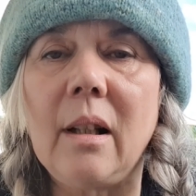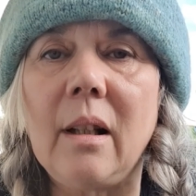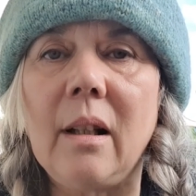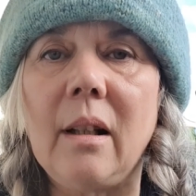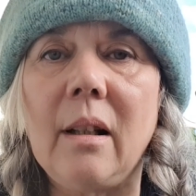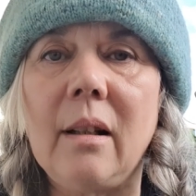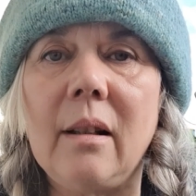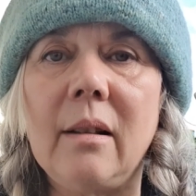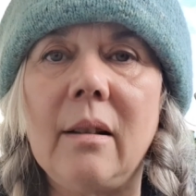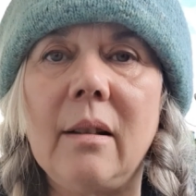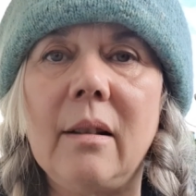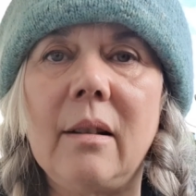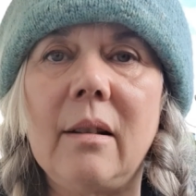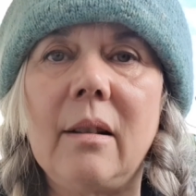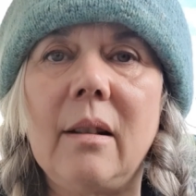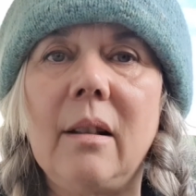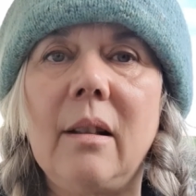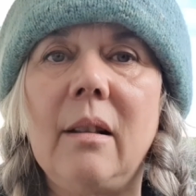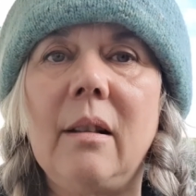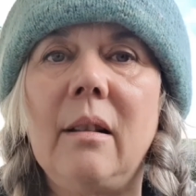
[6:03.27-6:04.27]
And
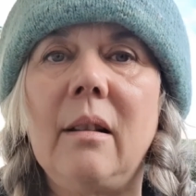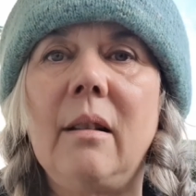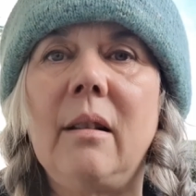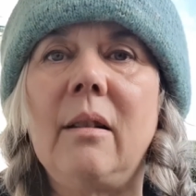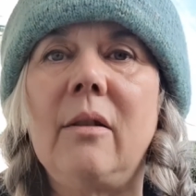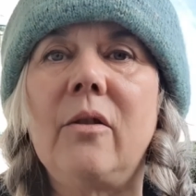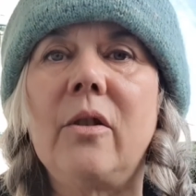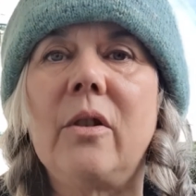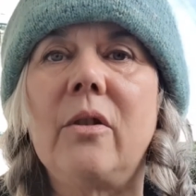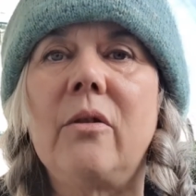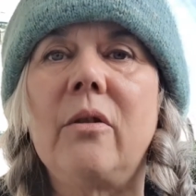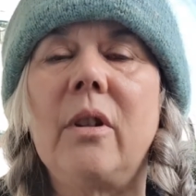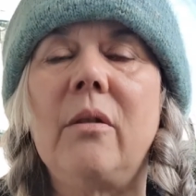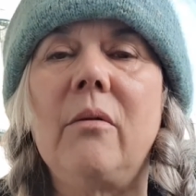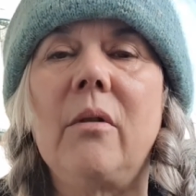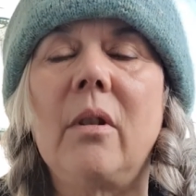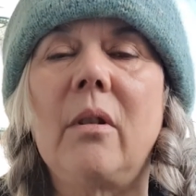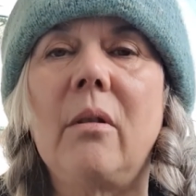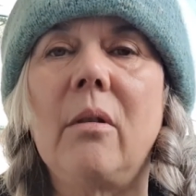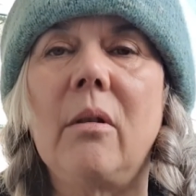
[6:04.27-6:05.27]
just
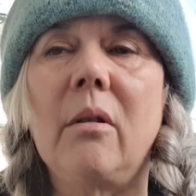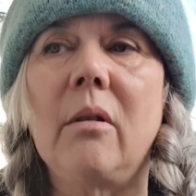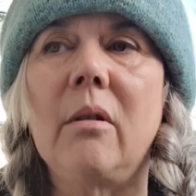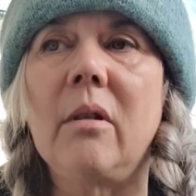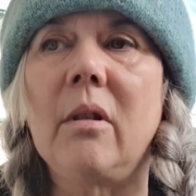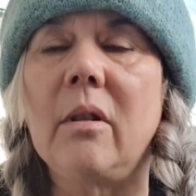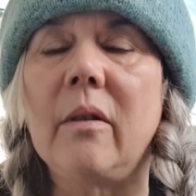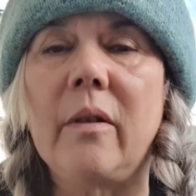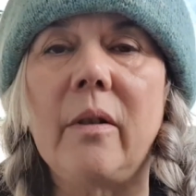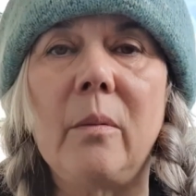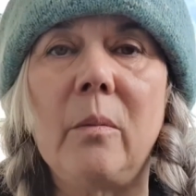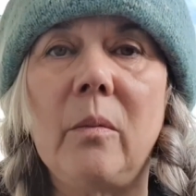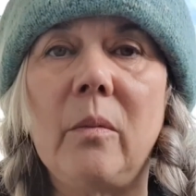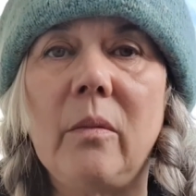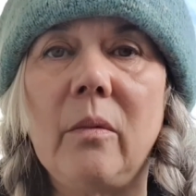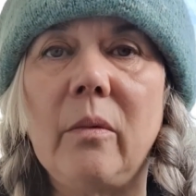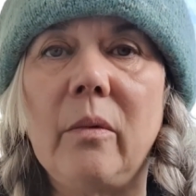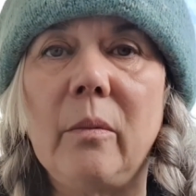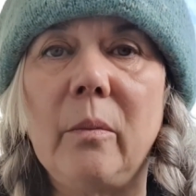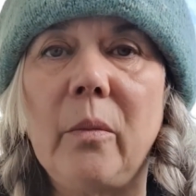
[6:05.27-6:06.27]
round the corner from
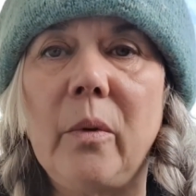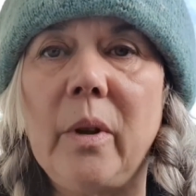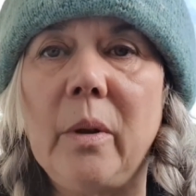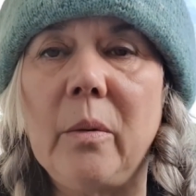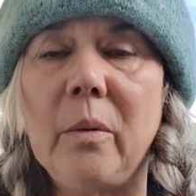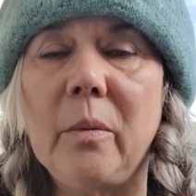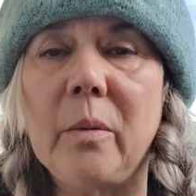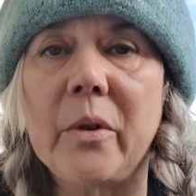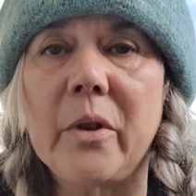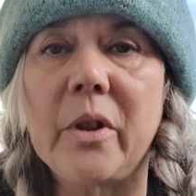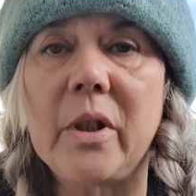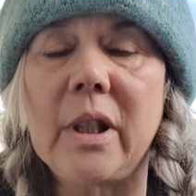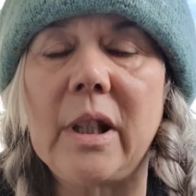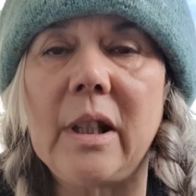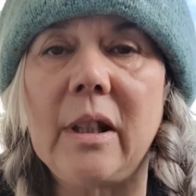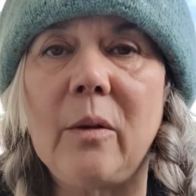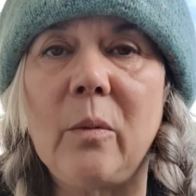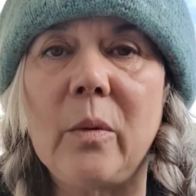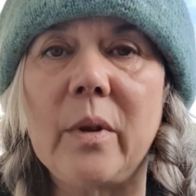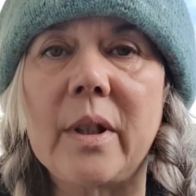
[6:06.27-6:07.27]
where we were
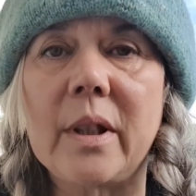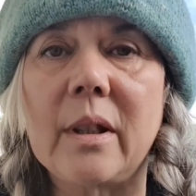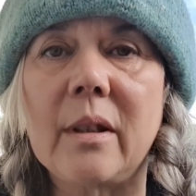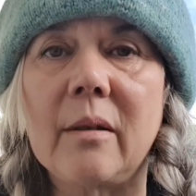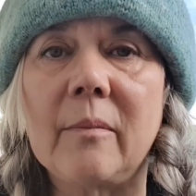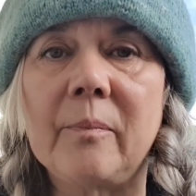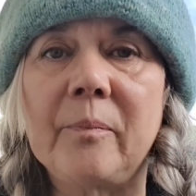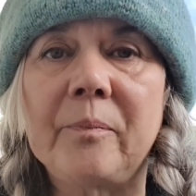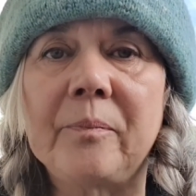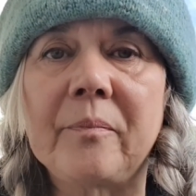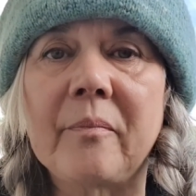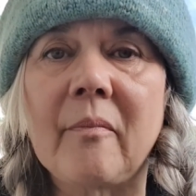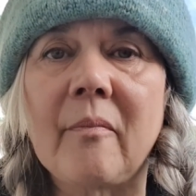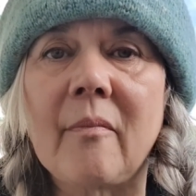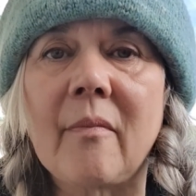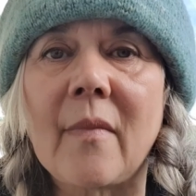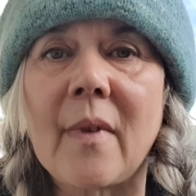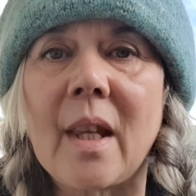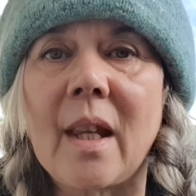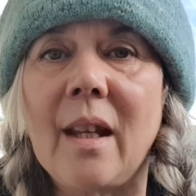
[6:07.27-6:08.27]
staying was a
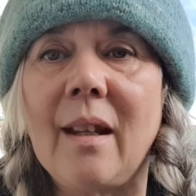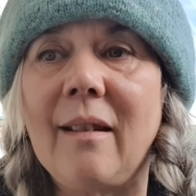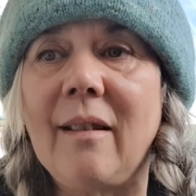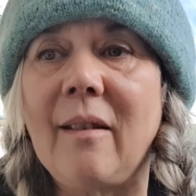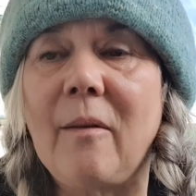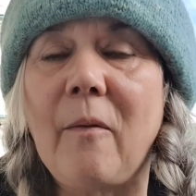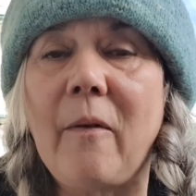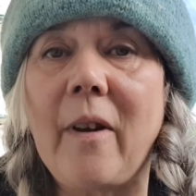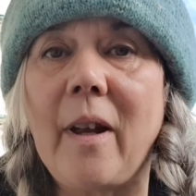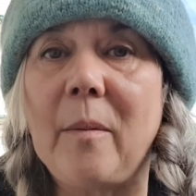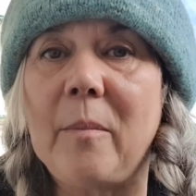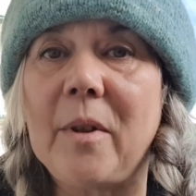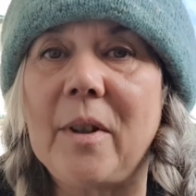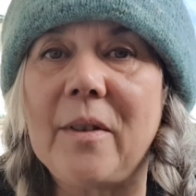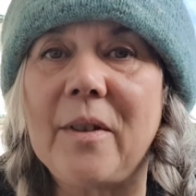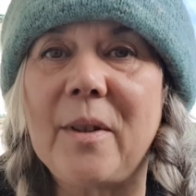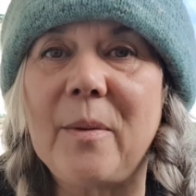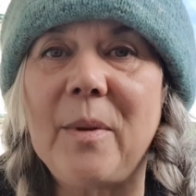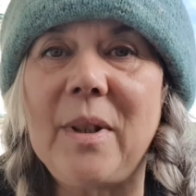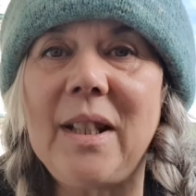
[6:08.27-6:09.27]

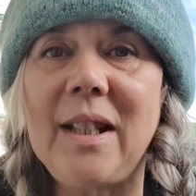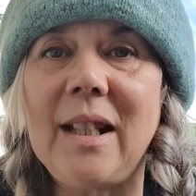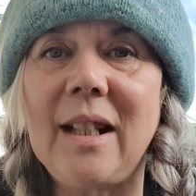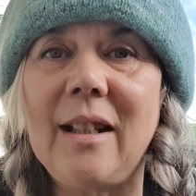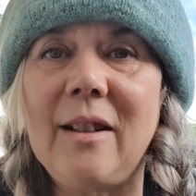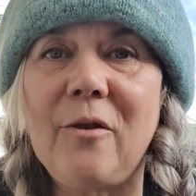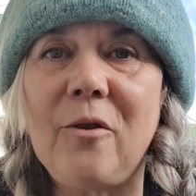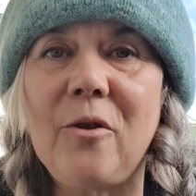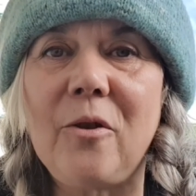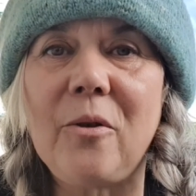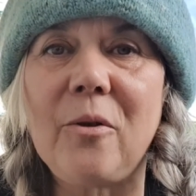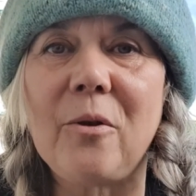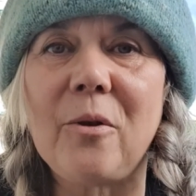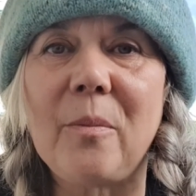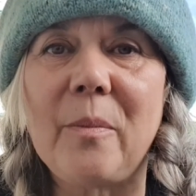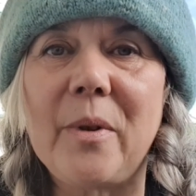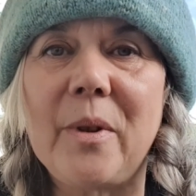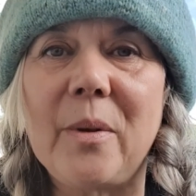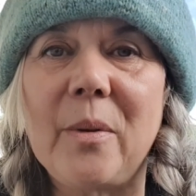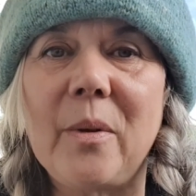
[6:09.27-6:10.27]
fabulous wee yarn
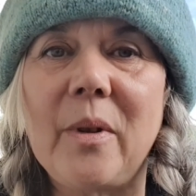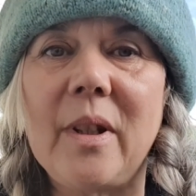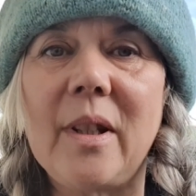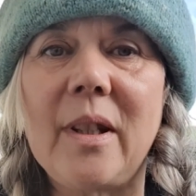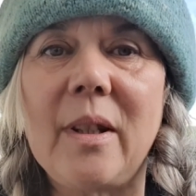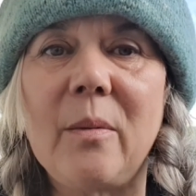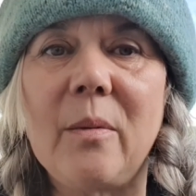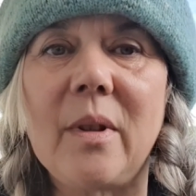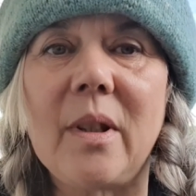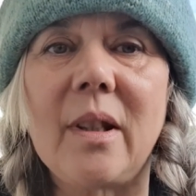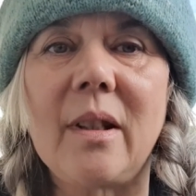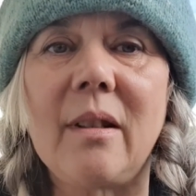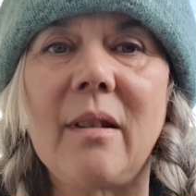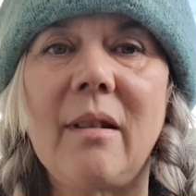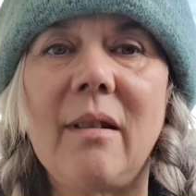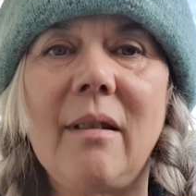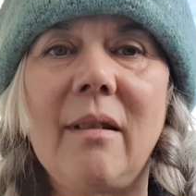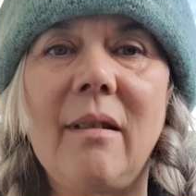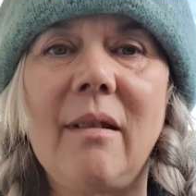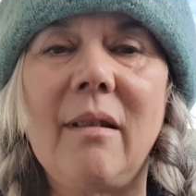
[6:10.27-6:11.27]
shop. So this was
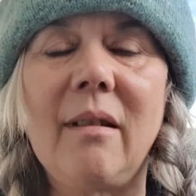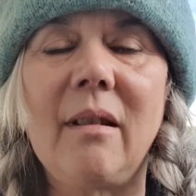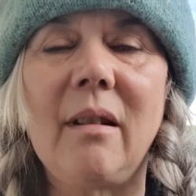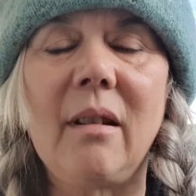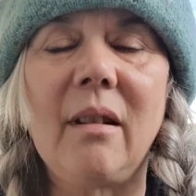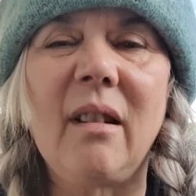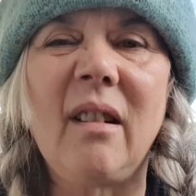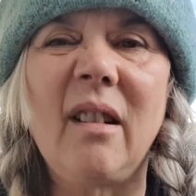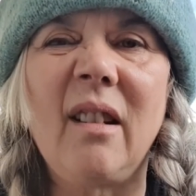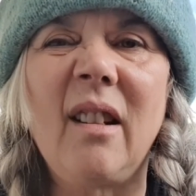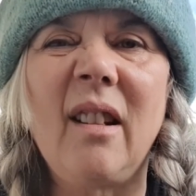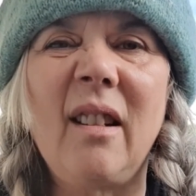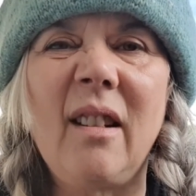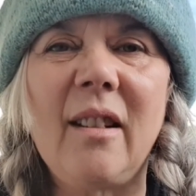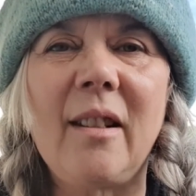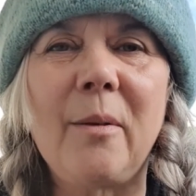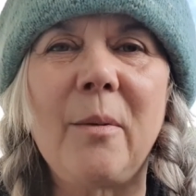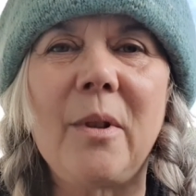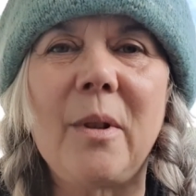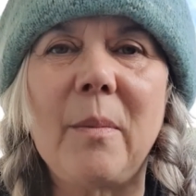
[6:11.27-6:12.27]

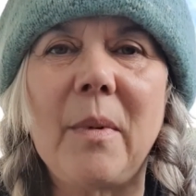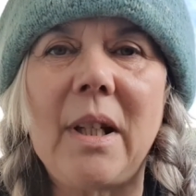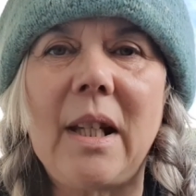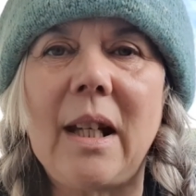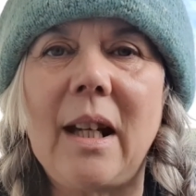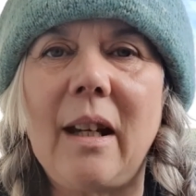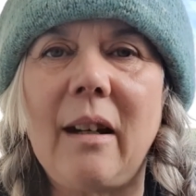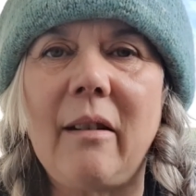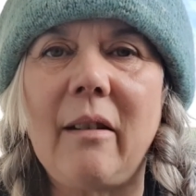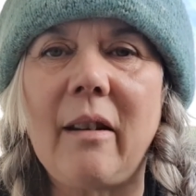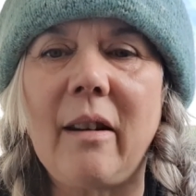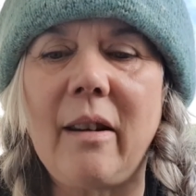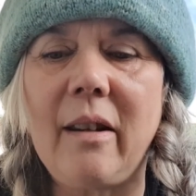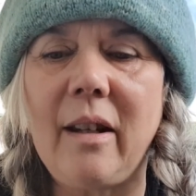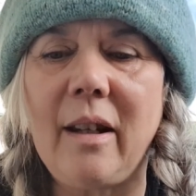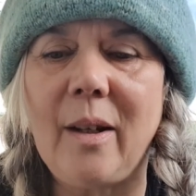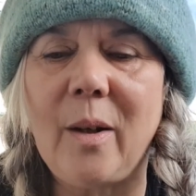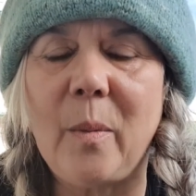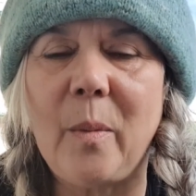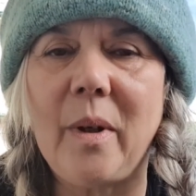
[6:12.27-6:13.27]
my yarn
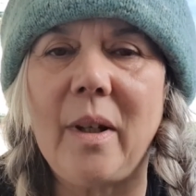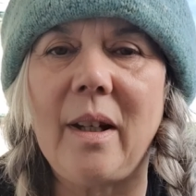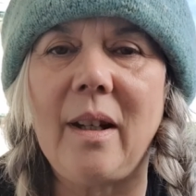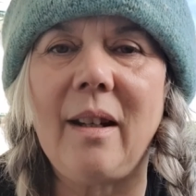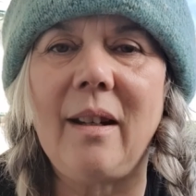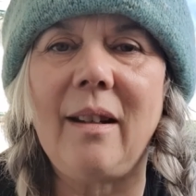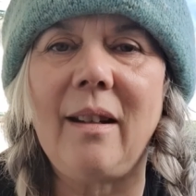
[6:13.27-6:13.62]
therapy.